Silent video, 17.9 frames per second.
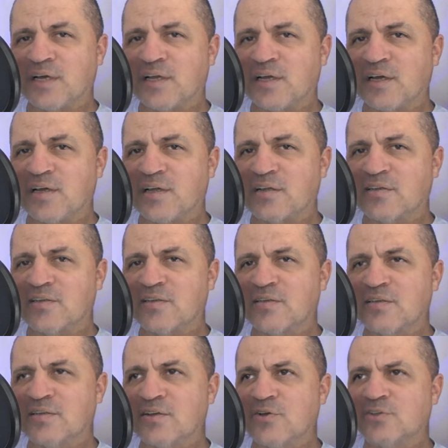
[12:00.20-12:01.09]
at uh,
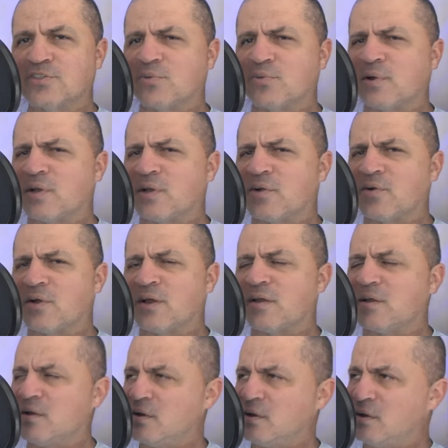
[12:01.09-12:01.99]
No Surrender,
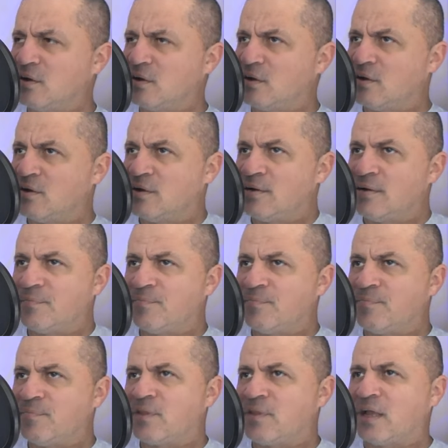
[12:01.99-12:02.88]
right?
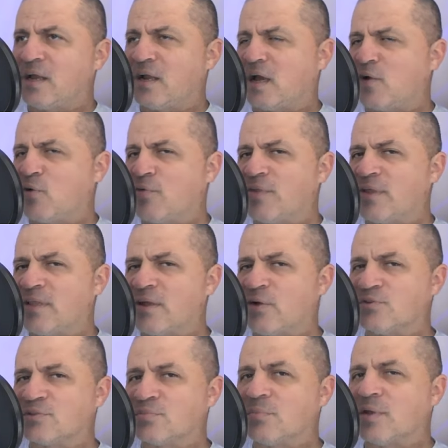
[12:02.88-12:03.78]
I, I don't think
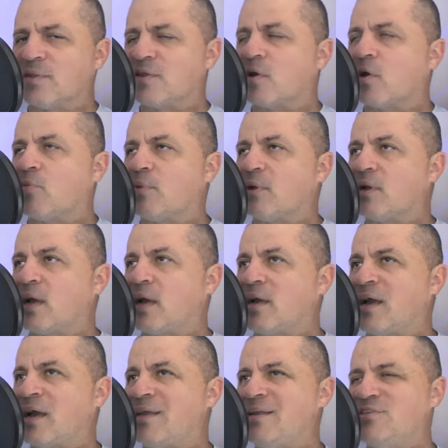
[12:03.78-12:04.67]
that was a month ago, but
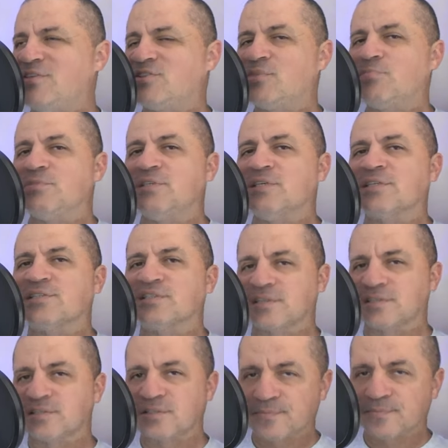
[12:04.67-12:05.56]
I, I need some
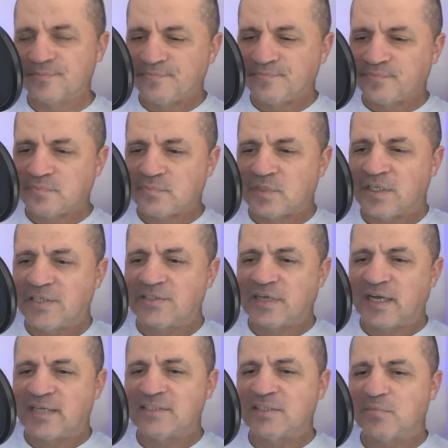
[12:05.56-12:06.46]
distance.
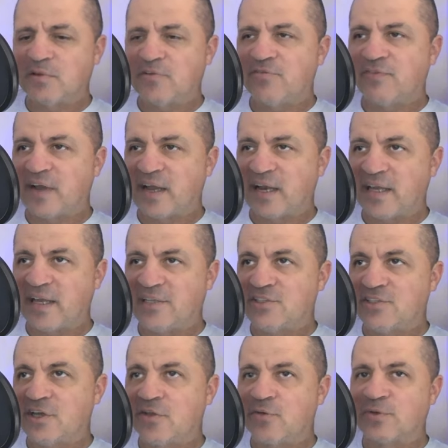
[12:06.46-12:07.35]
These guys have been fighting
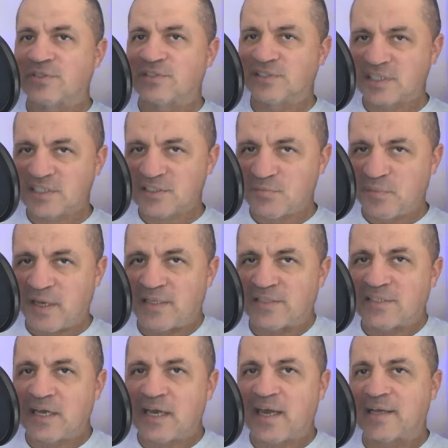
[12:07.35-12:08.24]
each other in six
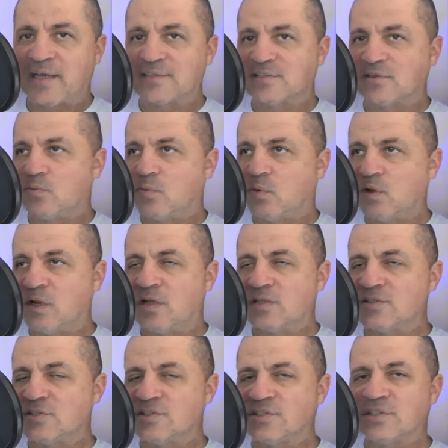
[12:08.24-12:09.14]
man tags and one
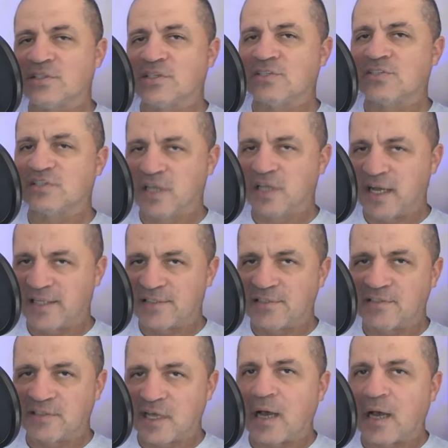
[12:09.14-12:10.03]
uh, just just
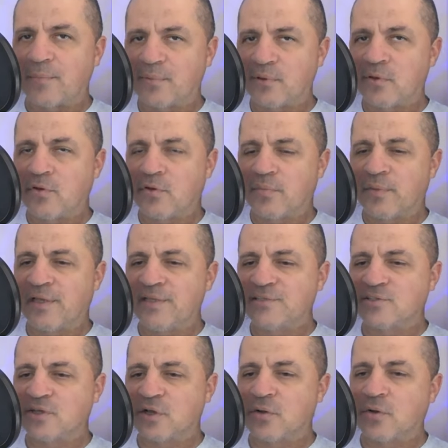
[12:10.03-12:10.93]
nonstop. You know what I
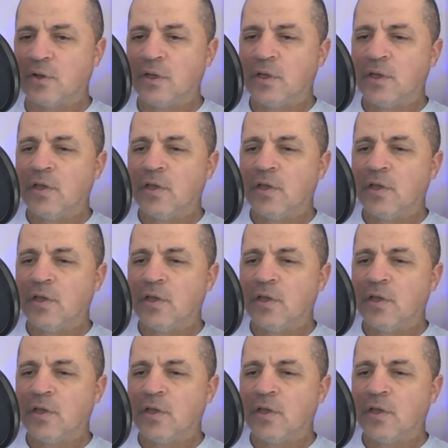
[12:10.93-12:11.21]
mean? So